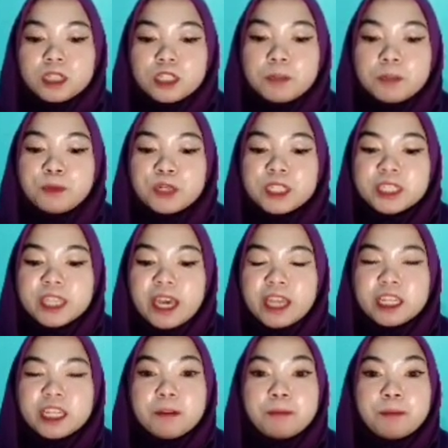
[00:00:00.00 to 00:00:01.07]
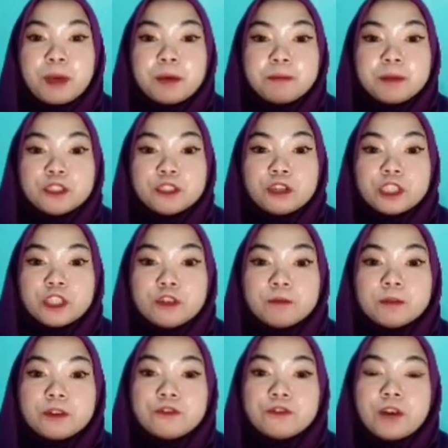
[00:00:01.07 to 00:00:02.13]
represent a paper
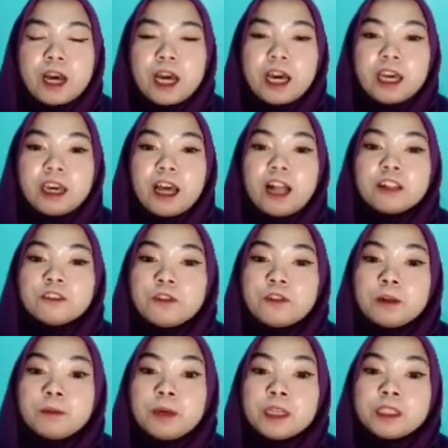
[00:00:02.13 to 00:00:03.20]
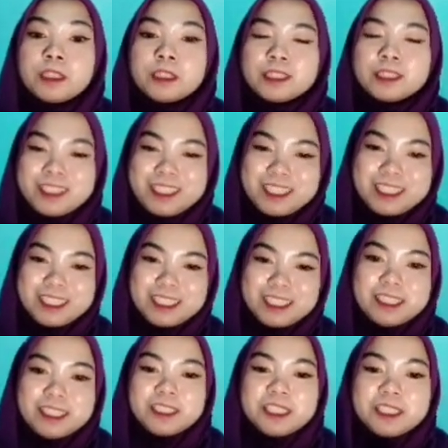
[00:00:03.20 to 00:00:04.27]
document file alphabetically.
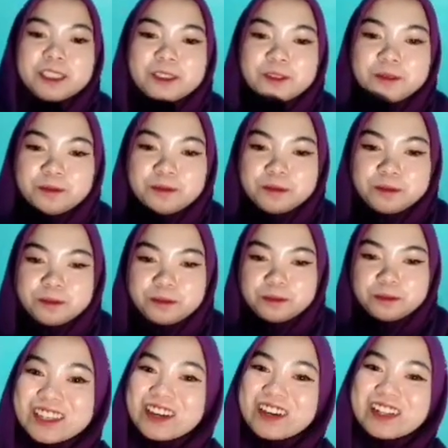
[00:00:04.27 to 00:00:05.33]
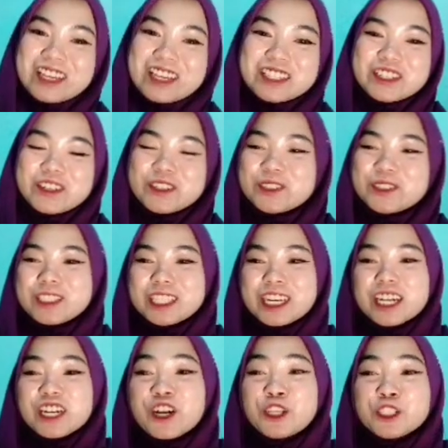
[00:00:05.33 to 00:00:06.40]
So let's go to
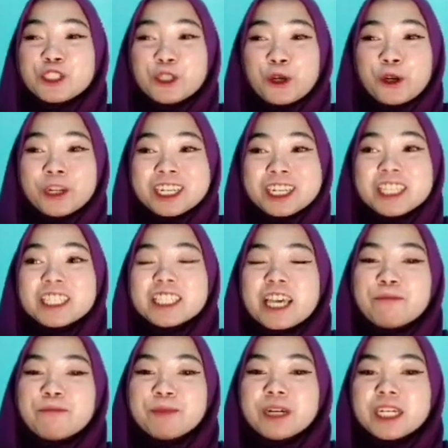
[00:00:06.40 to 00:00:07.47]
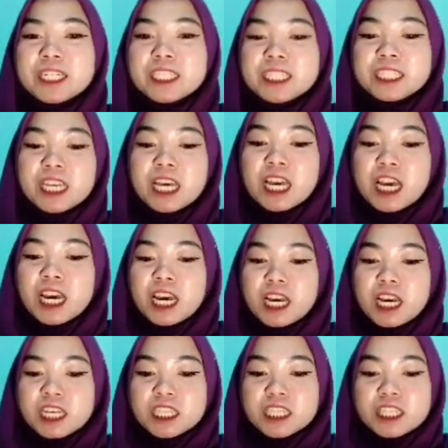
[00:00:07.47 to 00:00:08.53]
the controller segment.
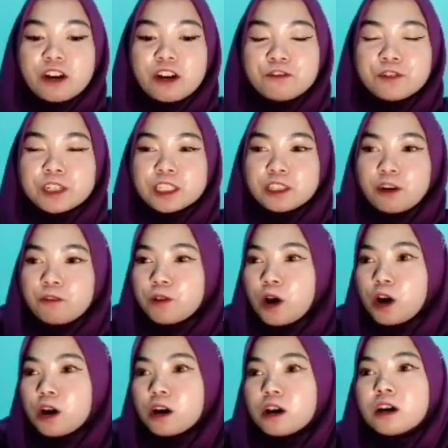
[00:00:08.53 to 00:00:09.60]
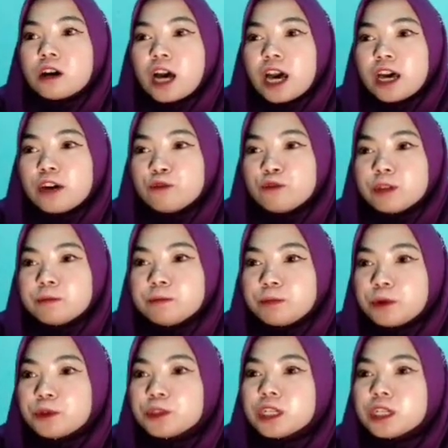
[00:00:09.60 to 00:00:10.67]
So first of all, I will
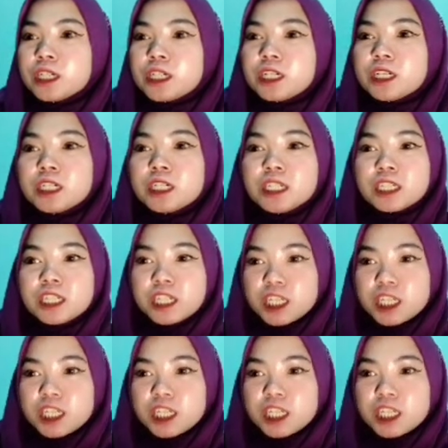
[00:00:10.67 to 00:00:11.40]
put a